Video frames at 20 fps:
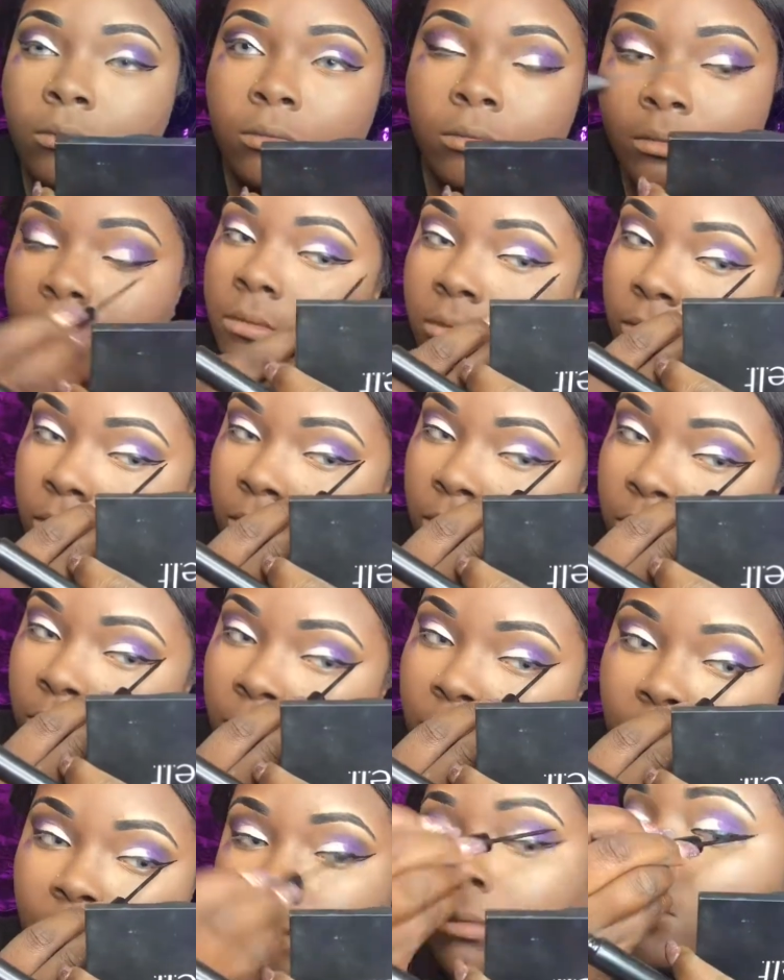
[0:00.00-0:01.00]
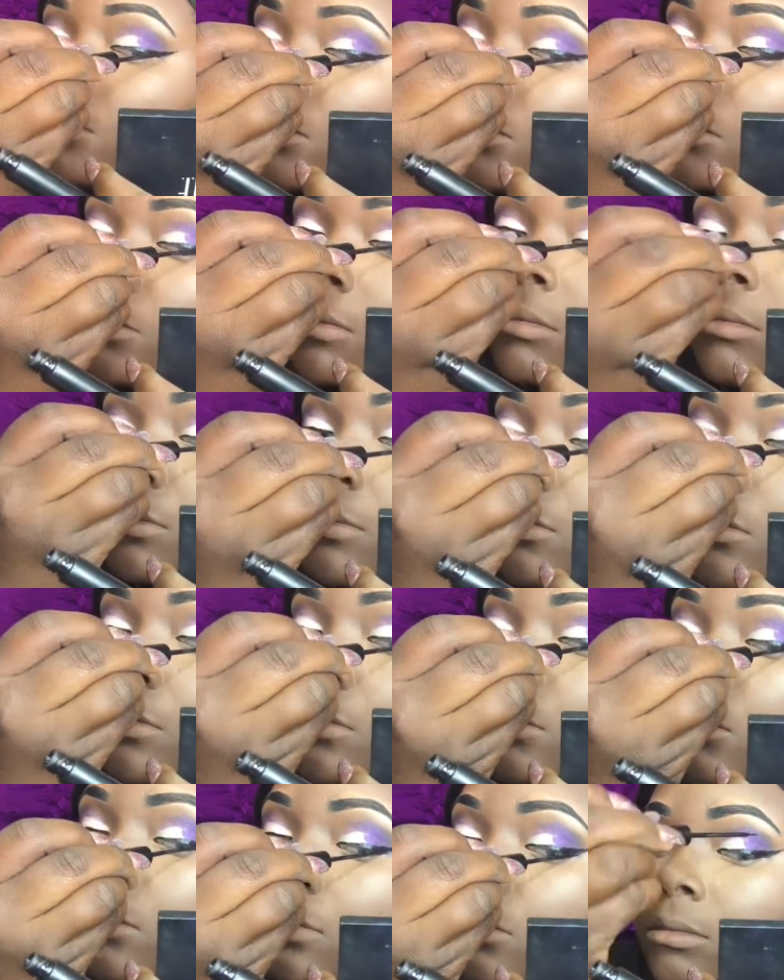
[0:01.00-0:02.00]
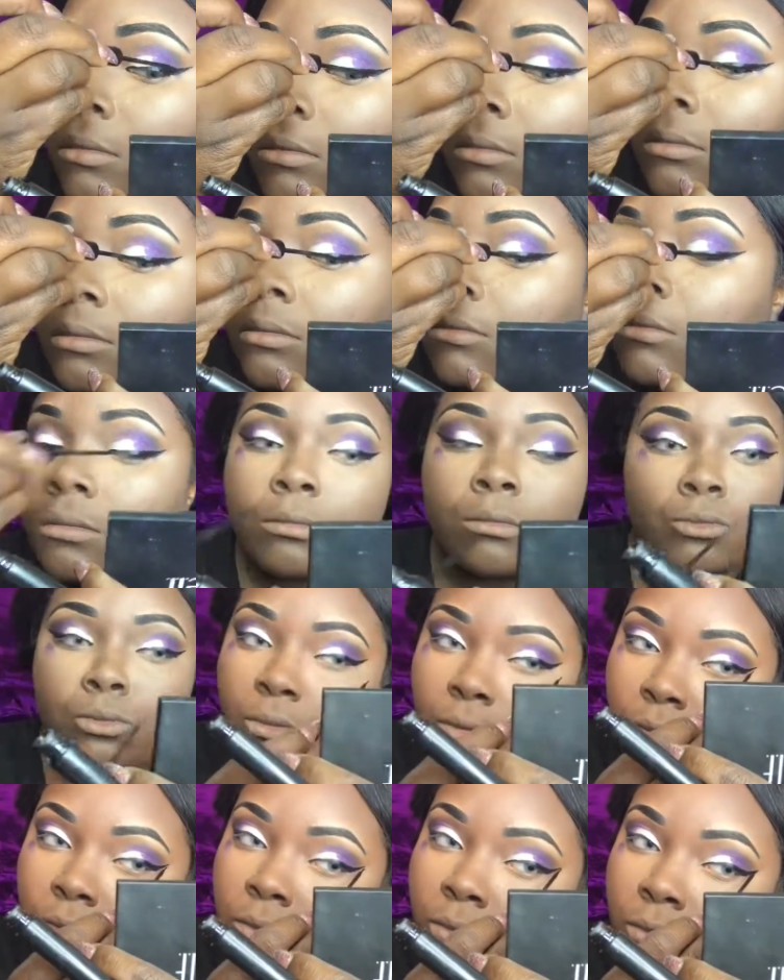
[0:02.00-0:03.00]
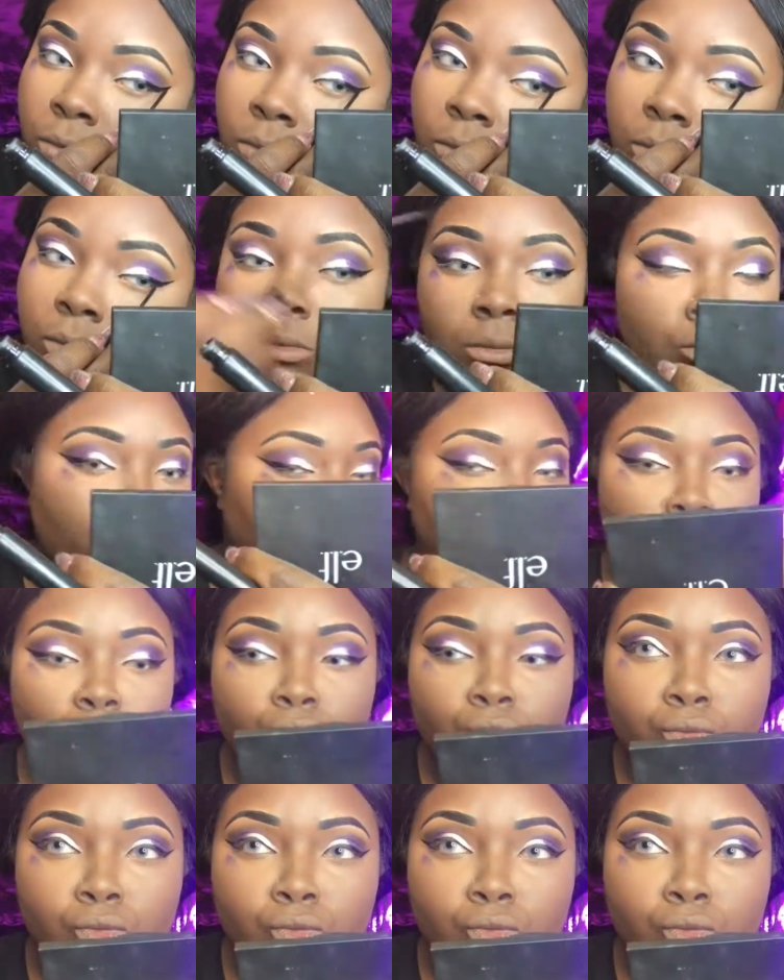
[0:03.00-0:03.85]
eyelid and doing the same thing. The same thing